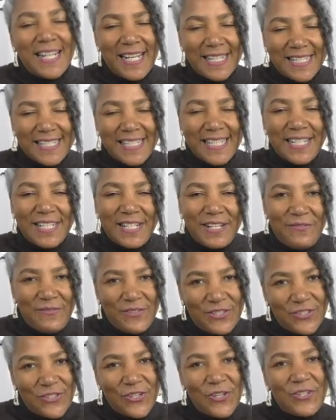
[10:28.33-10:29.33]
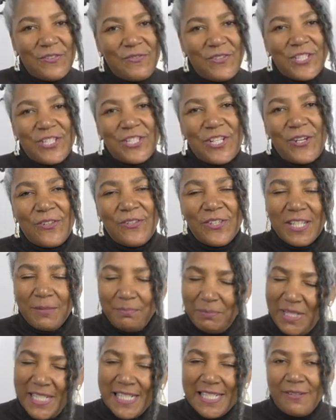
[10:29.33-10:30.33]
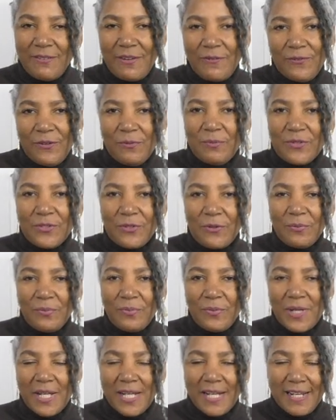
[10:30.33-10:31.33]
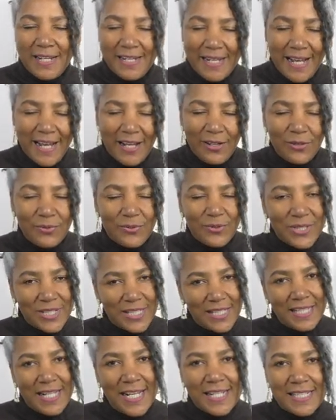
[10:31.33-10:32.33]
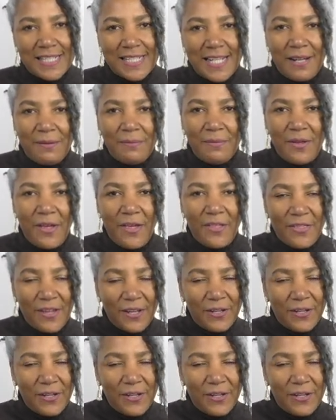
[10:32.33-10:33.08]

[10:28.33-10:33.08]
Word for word: Like I said, if you enjoyed the video, please give it a thumbs up, and I'll uh, see you next time.